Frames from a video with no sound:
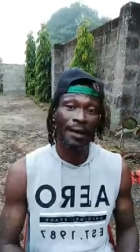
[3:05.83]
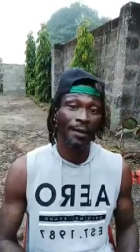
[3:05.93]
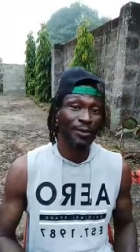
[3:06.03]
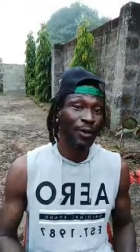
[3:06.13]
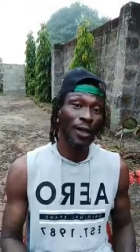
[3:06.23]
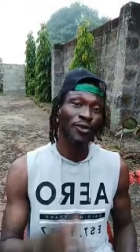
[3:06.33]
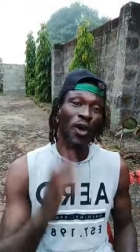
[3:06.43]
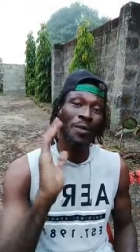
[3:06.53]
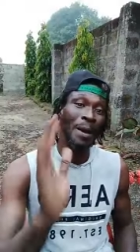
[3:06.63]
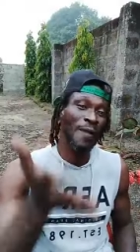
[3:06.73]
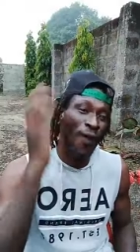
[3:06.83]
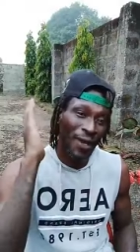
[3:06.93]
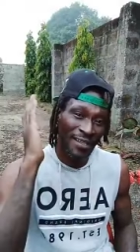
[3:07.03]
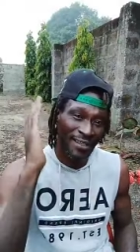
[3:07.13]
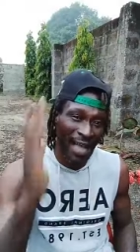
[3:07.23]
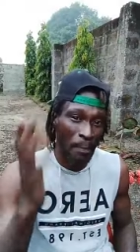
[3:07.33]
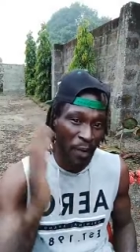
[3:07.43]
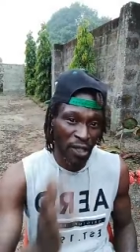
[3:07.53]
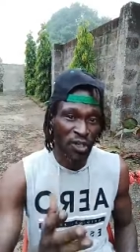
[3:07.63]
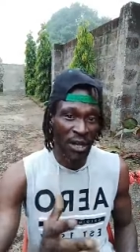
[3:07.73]
So not all my way for go to snap
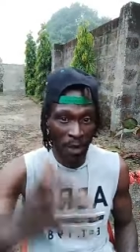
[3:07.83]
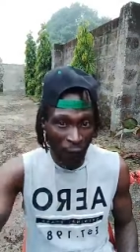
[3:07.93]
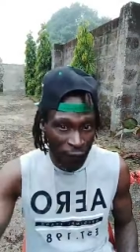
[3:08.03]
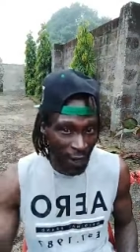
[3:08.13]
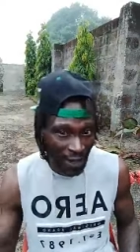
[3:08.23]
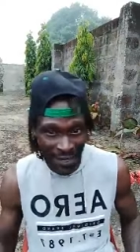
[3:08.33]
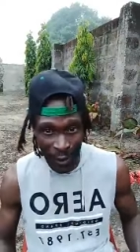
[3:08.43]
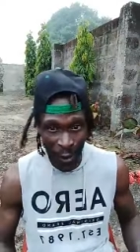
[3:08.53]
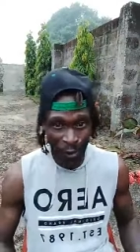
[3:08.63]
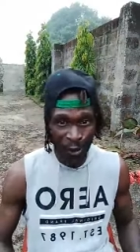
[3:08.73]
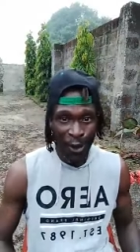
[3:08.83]
picture, the bluff on us alone.